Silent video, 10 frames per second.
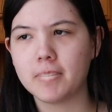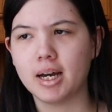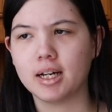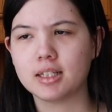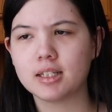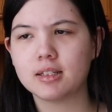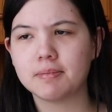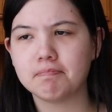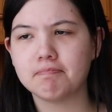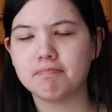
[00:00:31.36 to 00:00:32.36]
as
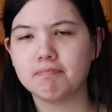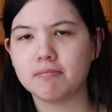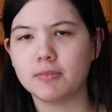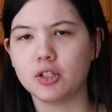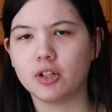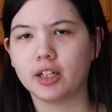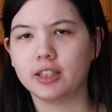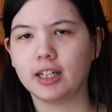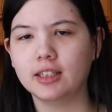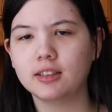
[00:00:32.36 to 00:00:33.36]
you can
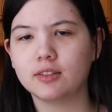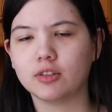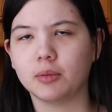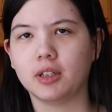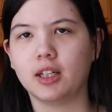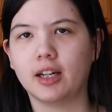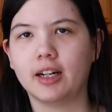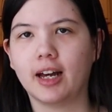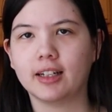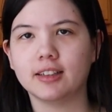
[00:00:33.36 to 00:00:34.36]
guess from the
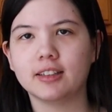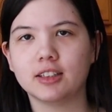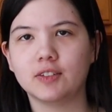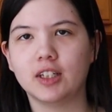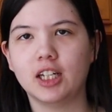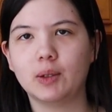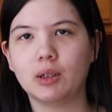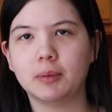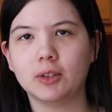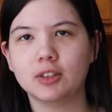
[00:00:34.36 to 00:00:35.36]
analysis video
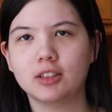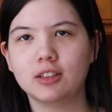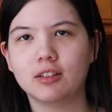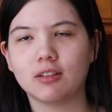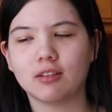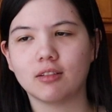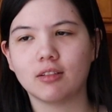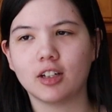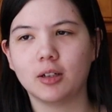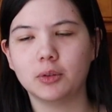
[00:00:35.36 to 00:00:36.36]
I posted
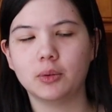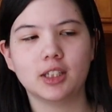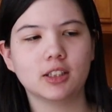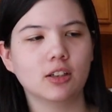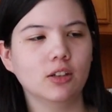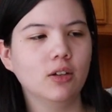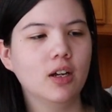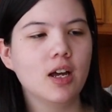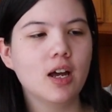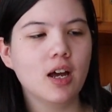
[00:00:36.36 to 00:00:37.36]
a couple weeks ago.
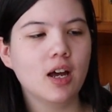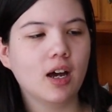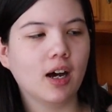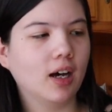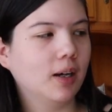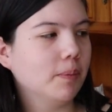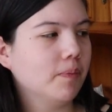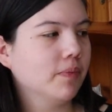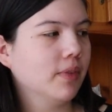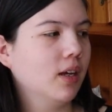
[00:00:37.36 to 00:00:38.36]

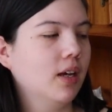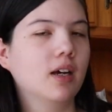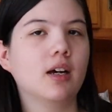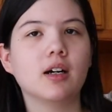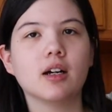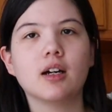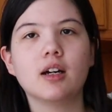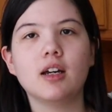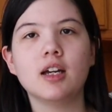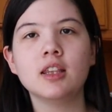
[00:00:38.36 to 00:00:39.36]

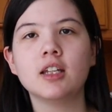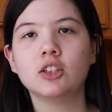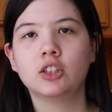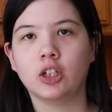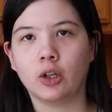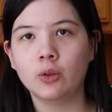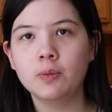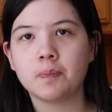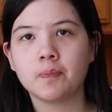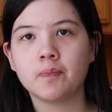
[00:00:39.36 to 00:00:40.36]
In this show,